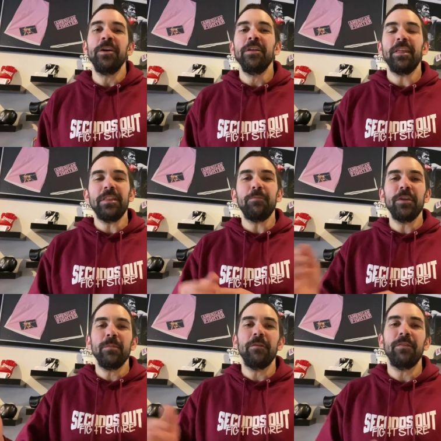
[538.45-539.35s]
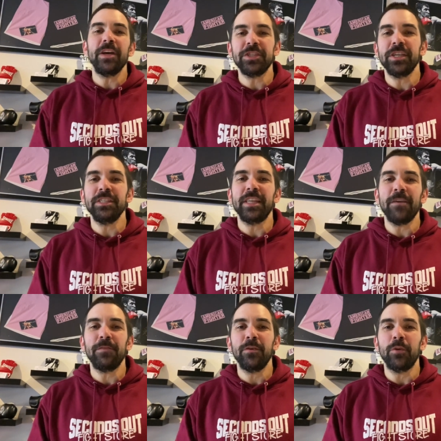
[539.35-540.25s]
then the premium version is
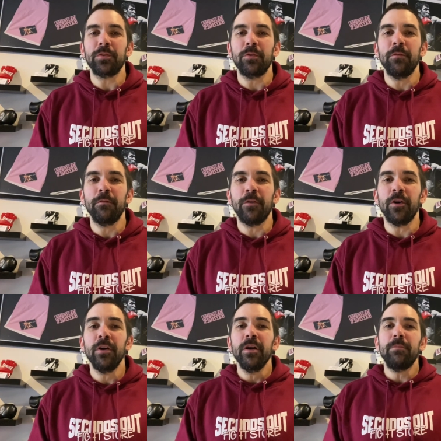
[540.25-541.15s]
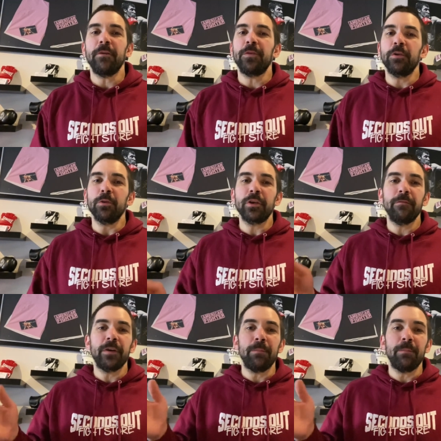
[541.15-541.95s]
definitely worth going for. But if you're looking for a